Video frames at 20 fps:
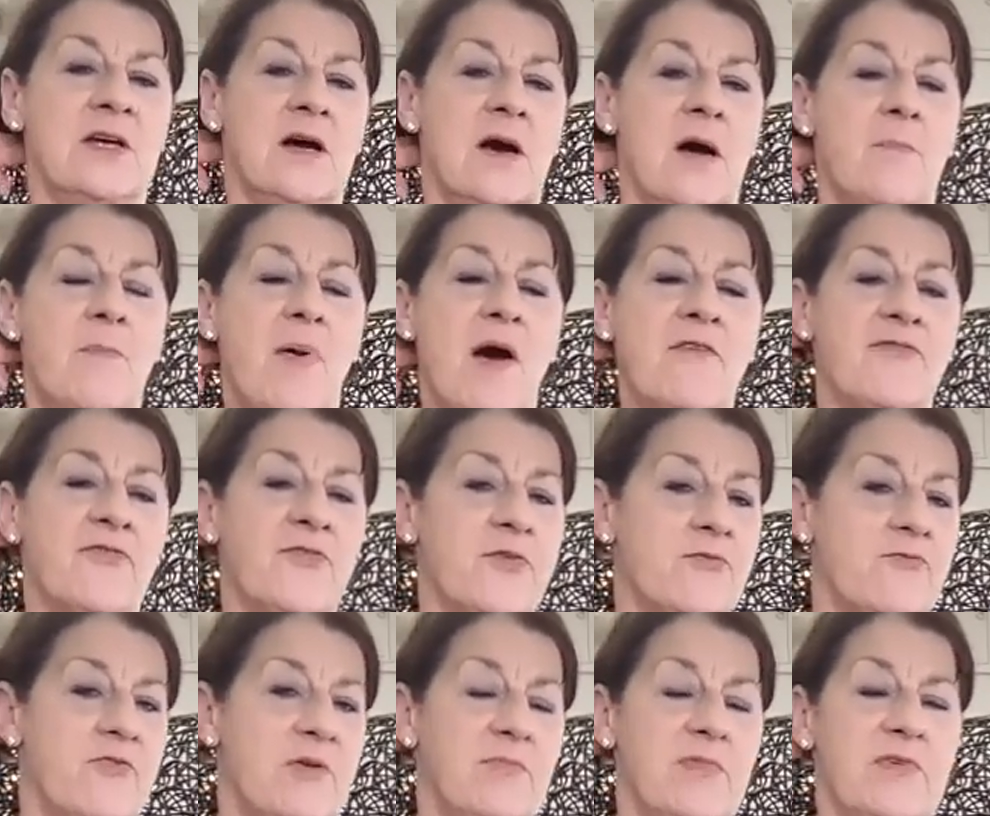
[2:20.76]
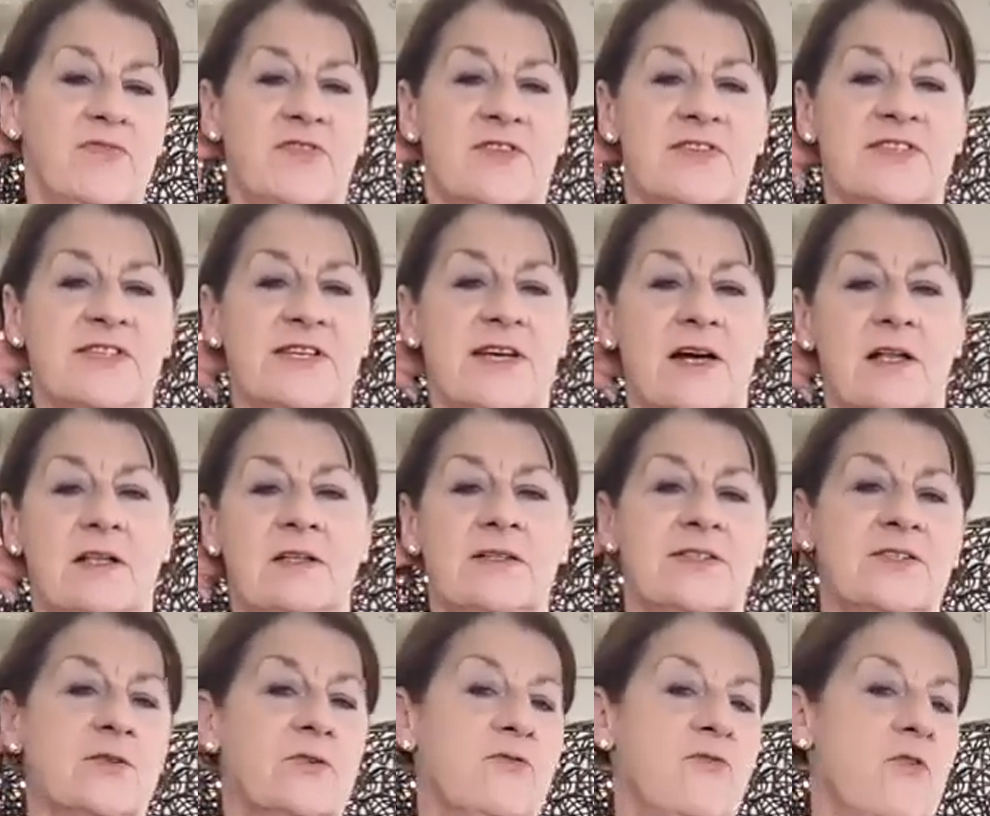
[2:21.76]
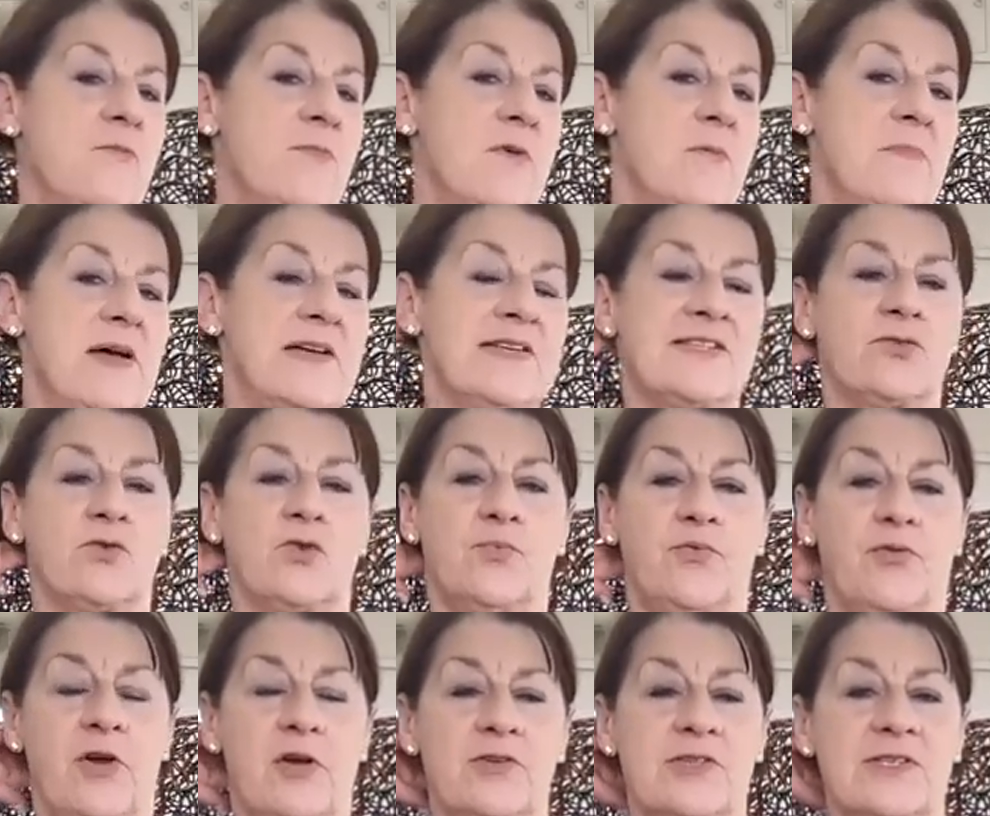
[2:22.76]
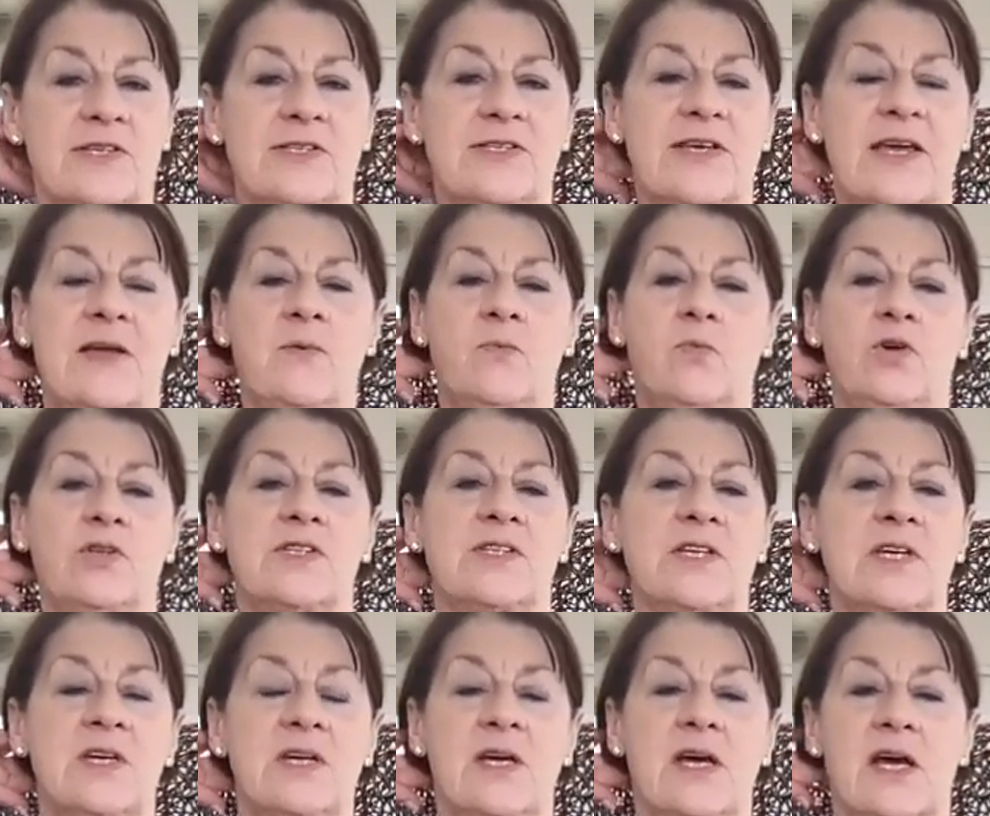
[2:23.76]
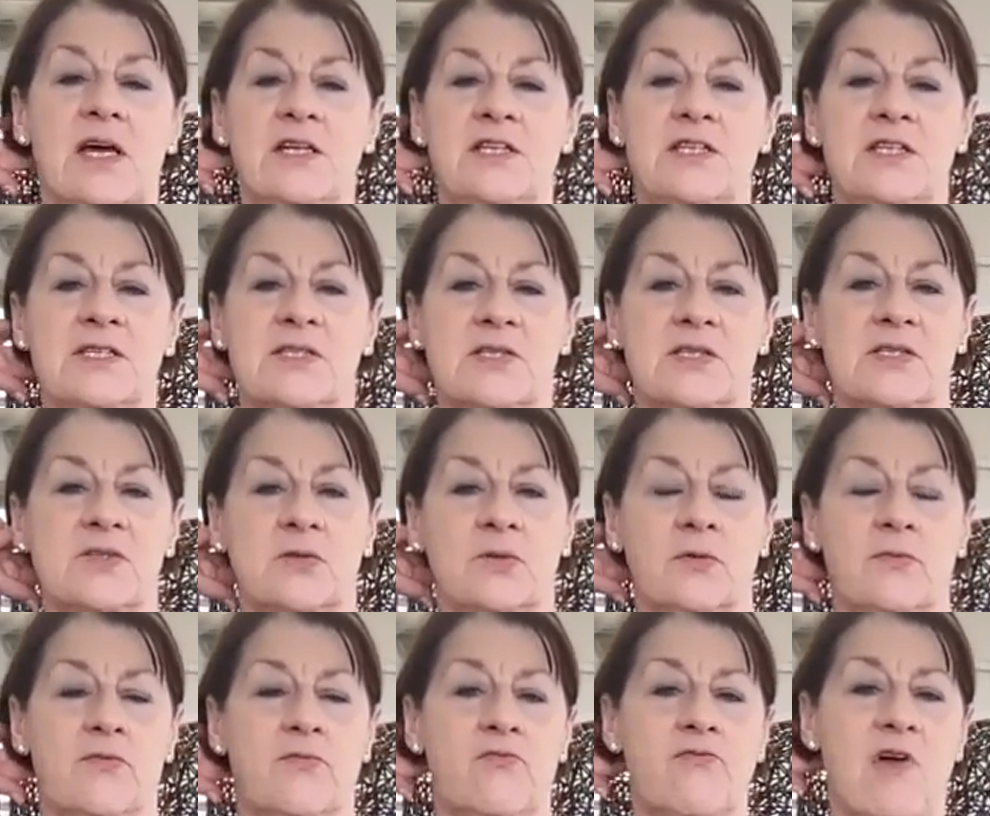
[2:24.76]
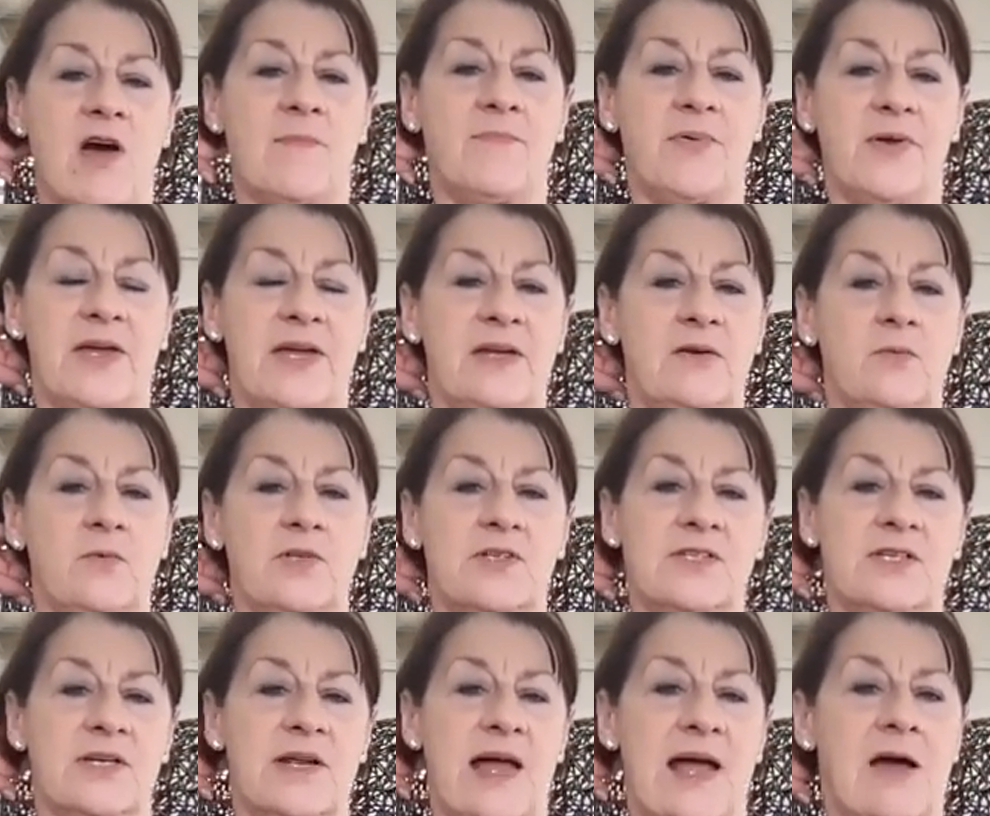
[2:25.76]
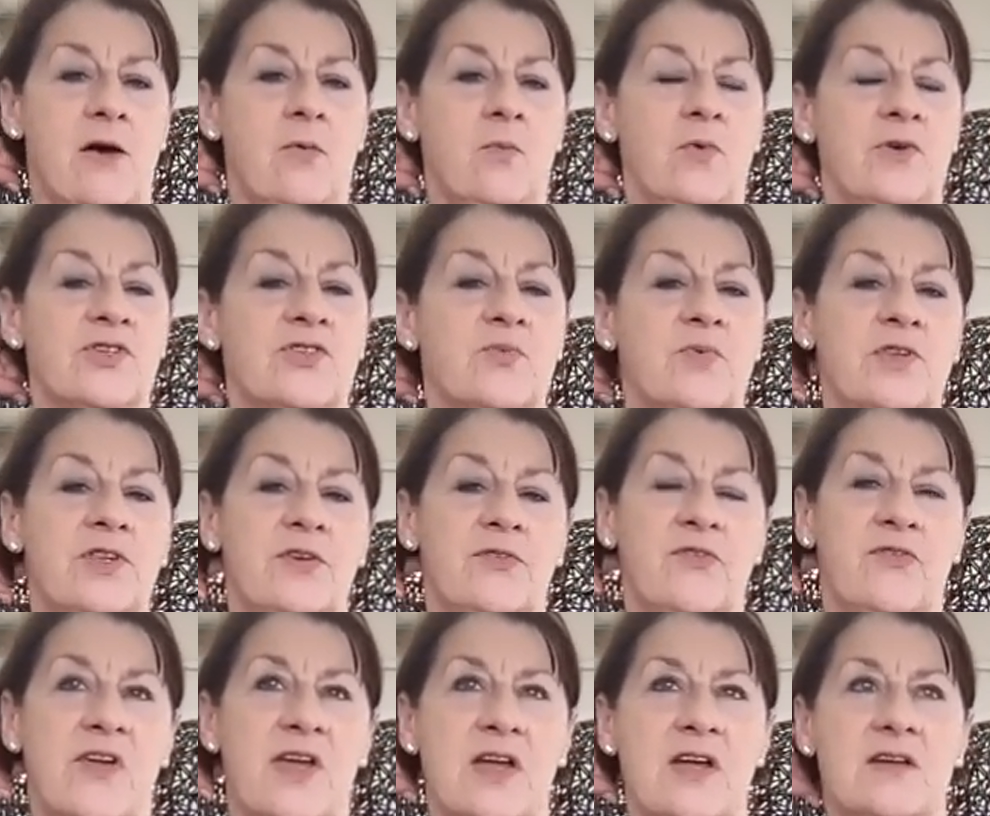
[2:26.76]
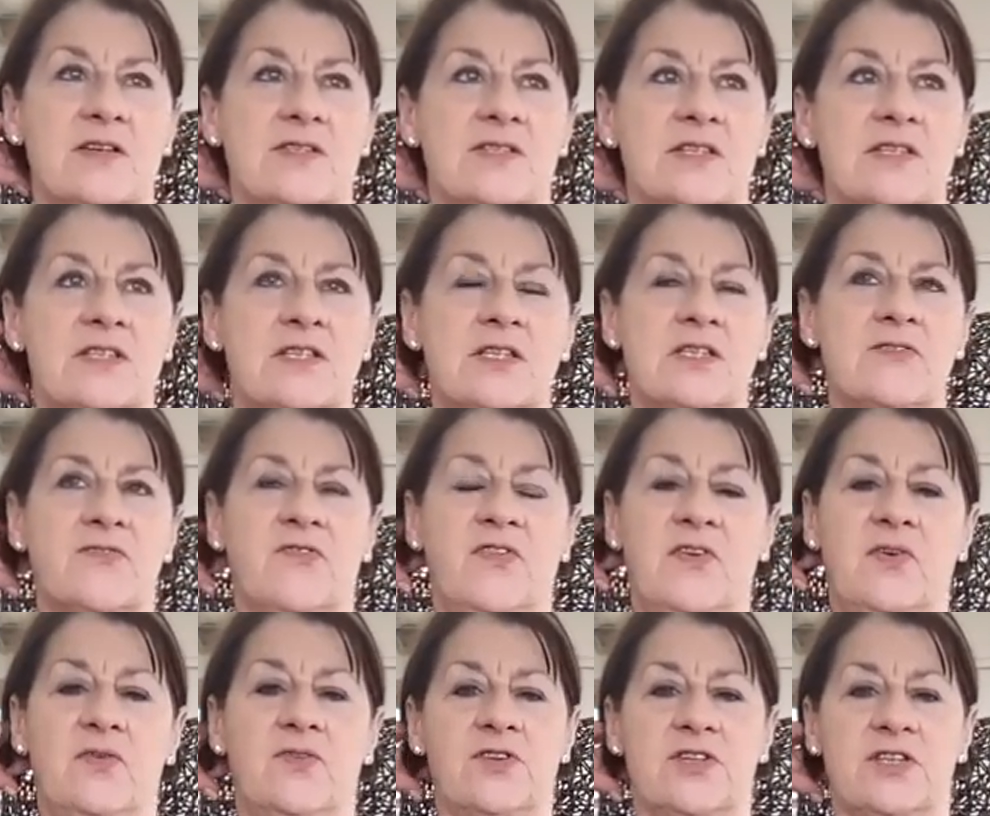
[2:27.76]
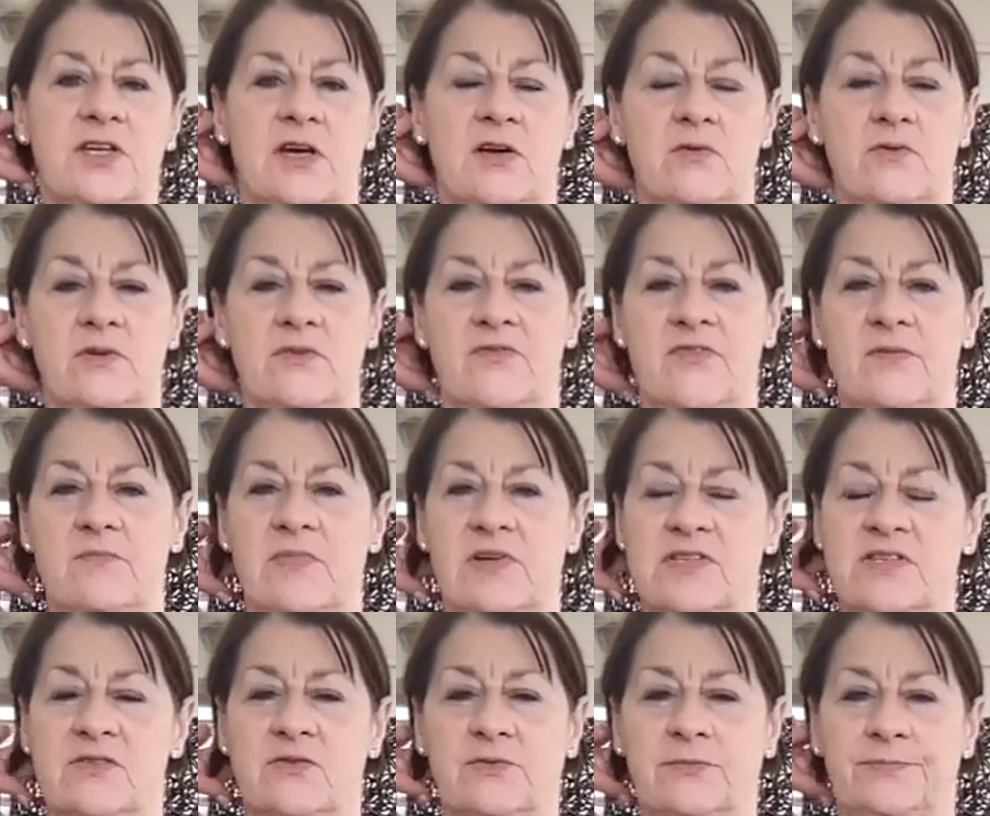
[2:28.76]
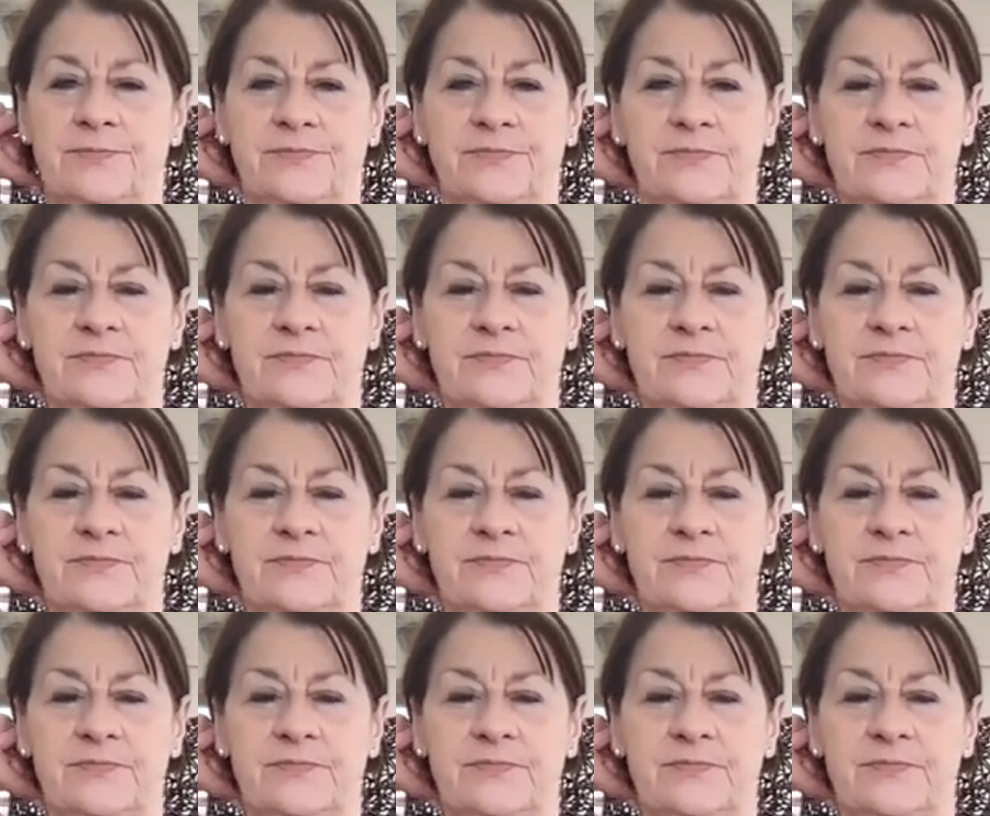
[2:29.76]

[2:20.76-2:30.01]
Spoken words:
above the rim of the skull, sort of from the mastoid process inwards, and just sort of rub inwards and outwards with your fingers and just feel the tone of the muscle.